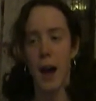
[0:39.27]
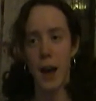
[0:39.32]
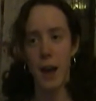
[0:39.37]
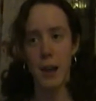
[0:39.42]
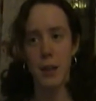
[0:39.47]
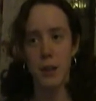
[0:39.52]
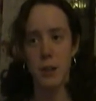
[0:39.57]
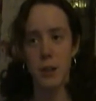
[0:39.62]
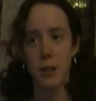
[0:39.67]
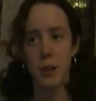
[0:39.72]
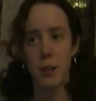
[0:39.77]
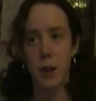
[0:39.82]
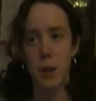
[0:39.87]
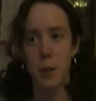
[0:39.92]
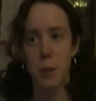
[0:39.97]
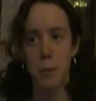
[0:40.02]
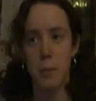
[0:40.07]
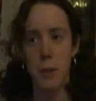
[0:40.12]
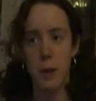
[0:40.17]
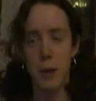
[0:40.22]

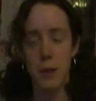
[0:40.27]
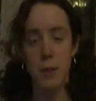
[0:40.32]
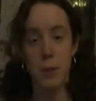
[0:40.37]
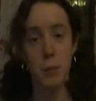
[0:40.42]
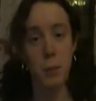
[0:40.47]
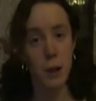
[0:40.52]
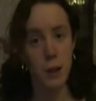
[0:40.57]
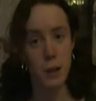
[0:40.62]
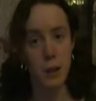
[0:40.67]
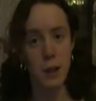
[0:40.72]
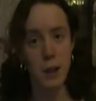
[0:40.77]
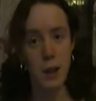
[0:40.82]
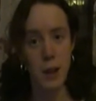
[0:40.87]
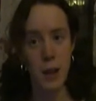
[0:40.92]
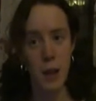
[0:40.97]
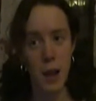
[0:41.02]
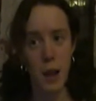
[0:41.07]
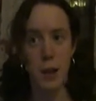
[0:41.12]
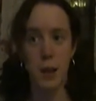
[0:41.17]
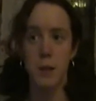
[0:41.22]
And Miss
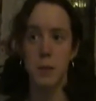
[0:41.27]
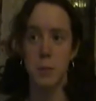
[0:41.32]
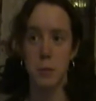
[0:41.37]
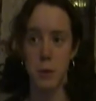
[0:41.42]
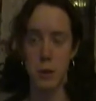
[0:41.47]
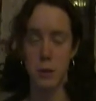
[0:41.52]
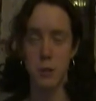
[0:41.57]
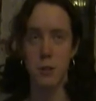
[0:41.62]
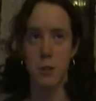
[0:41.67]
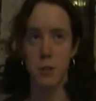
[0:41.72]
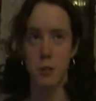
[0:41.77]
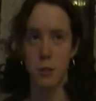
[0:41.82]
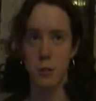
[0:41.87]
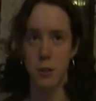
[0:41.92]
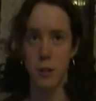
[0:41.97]
Monday and Mr.